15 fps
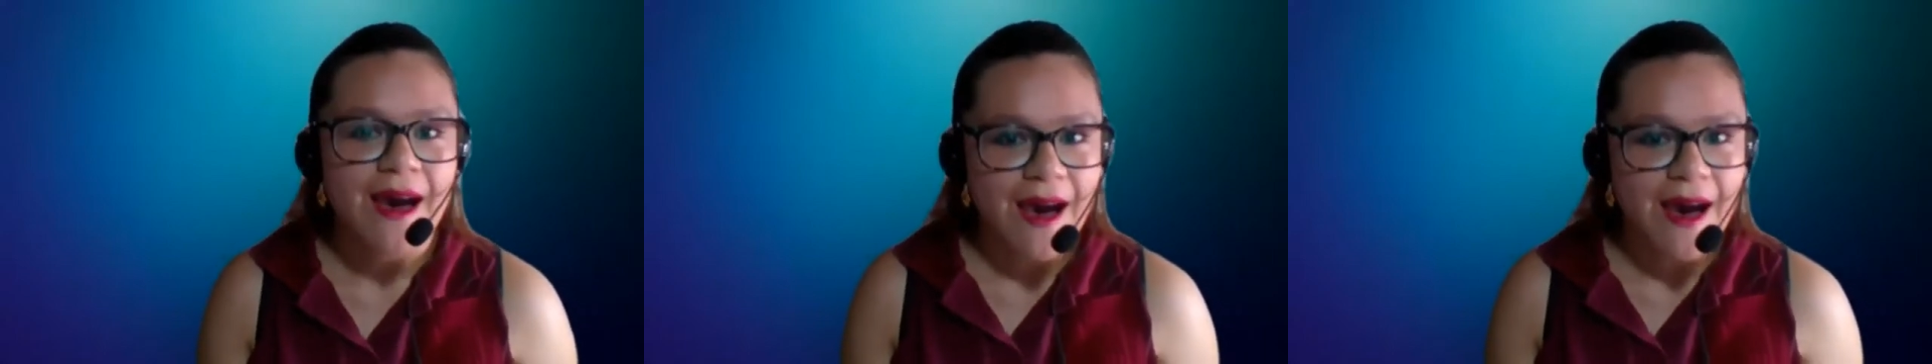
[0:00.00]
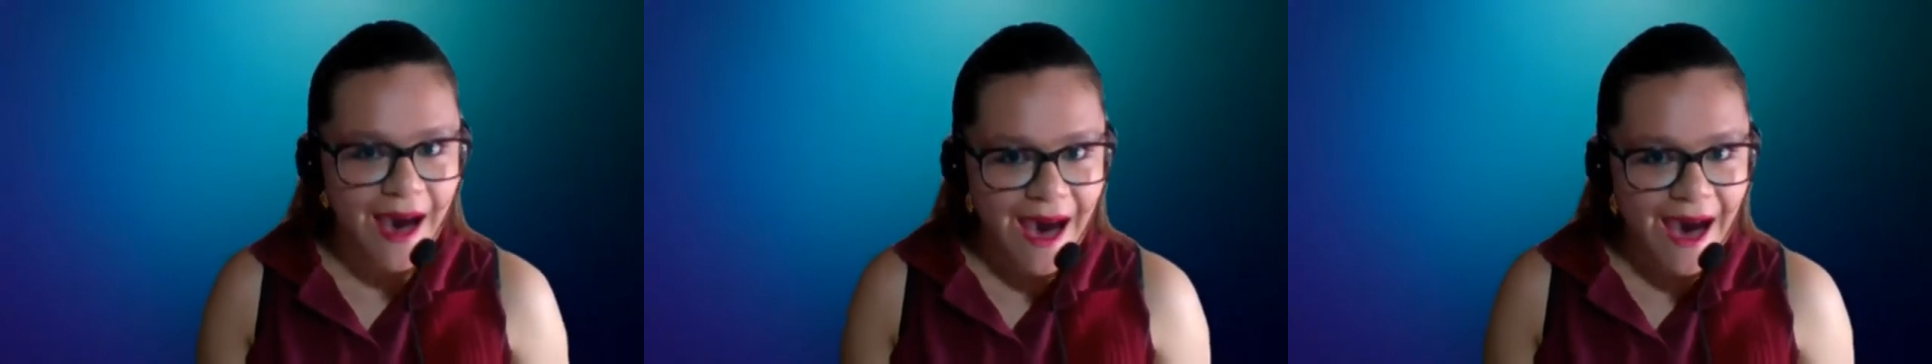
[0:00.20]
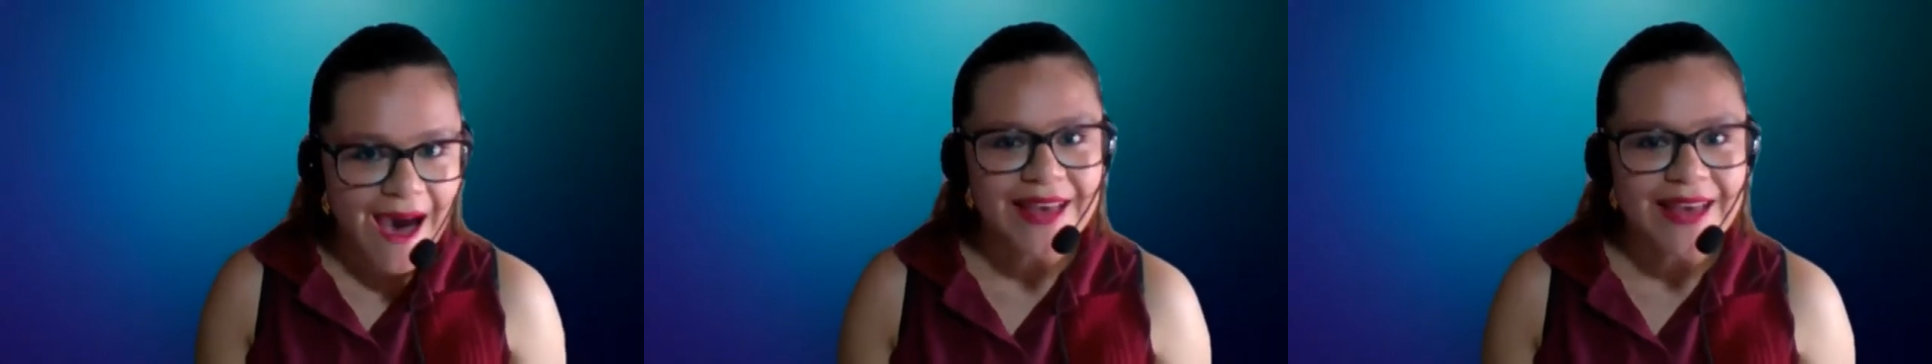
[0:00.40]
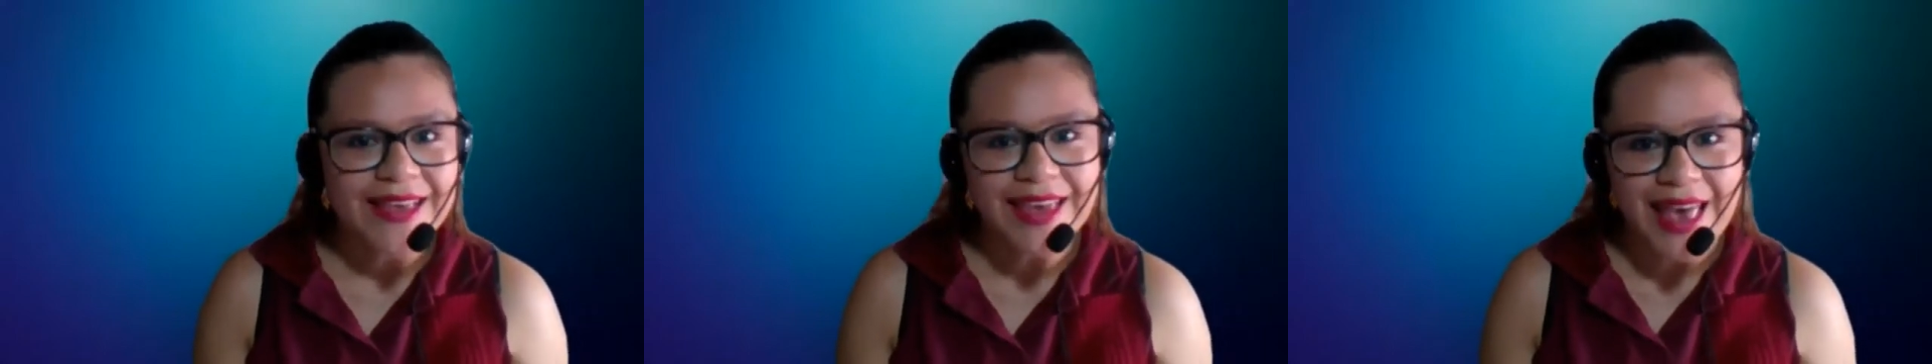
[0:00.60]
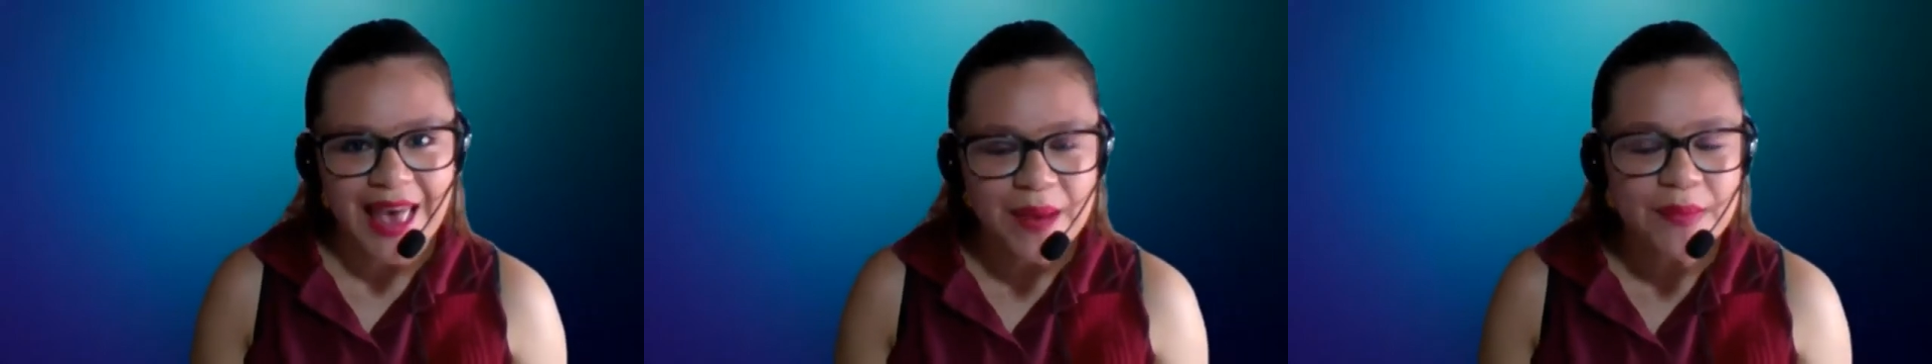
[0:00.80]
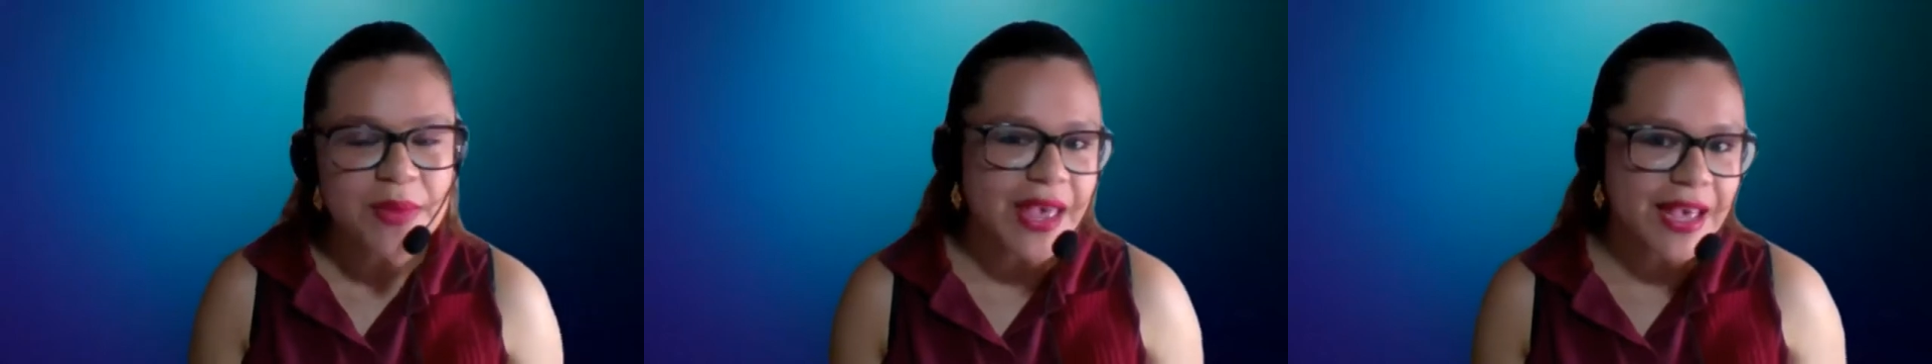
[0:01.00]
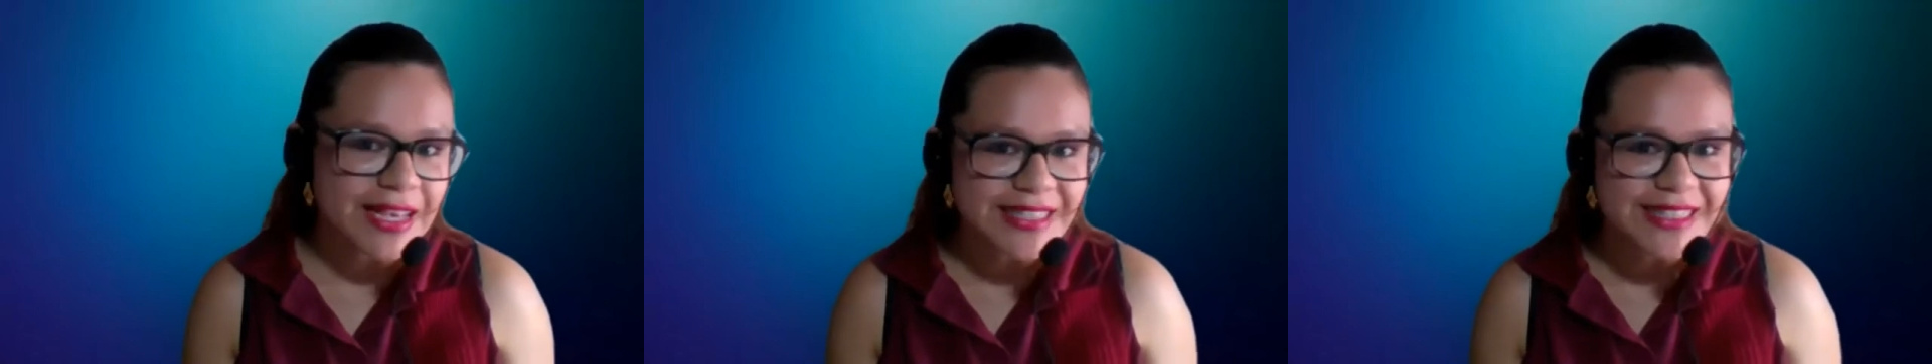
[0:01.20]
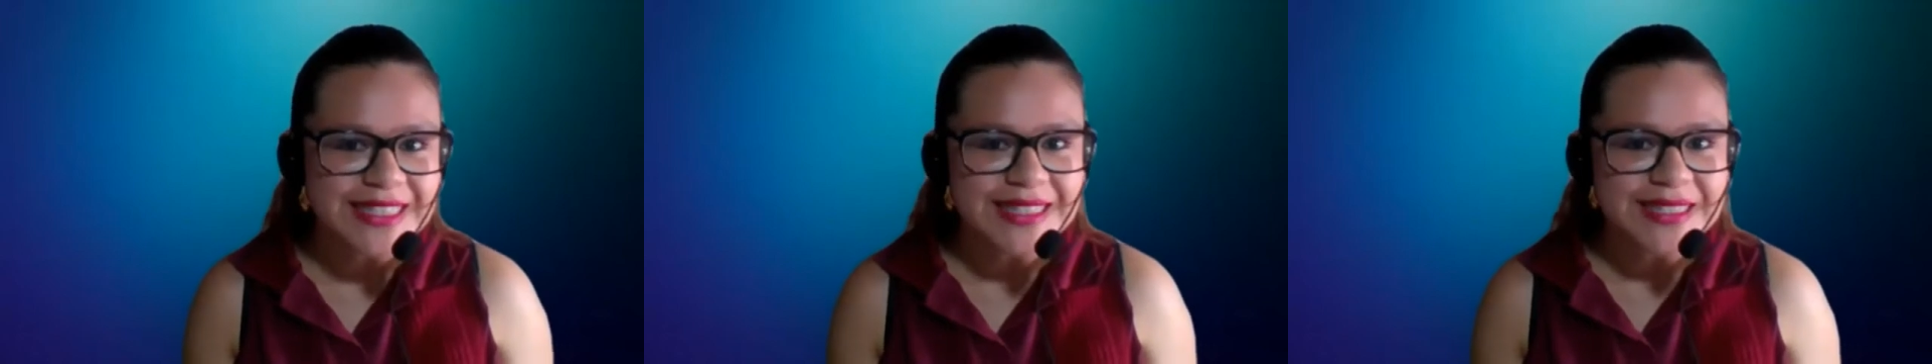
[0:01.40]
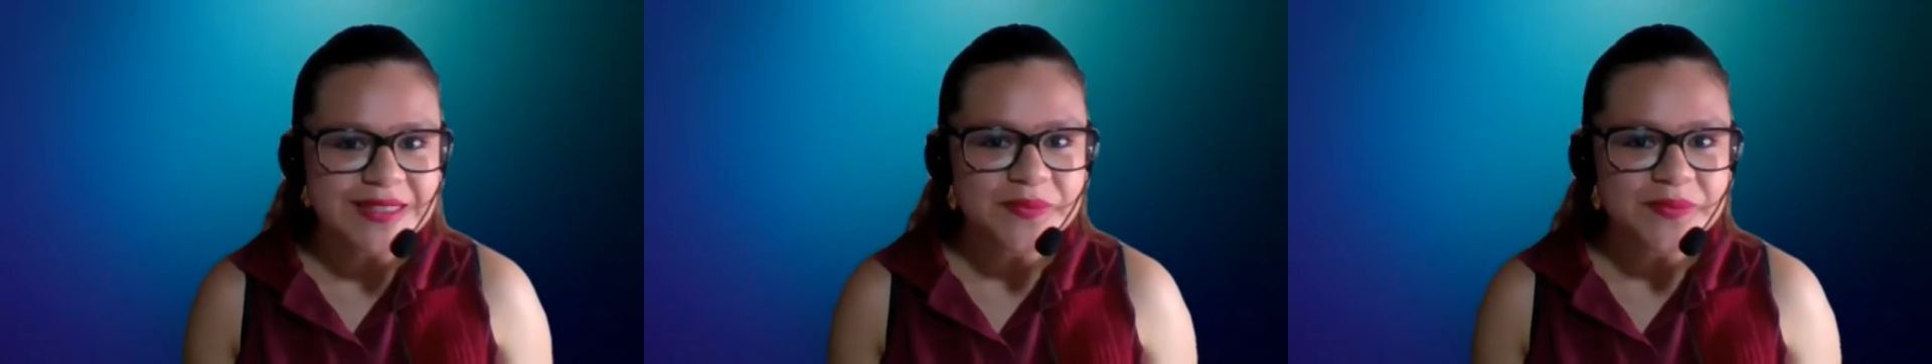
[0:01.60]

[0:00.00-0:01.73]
IMS,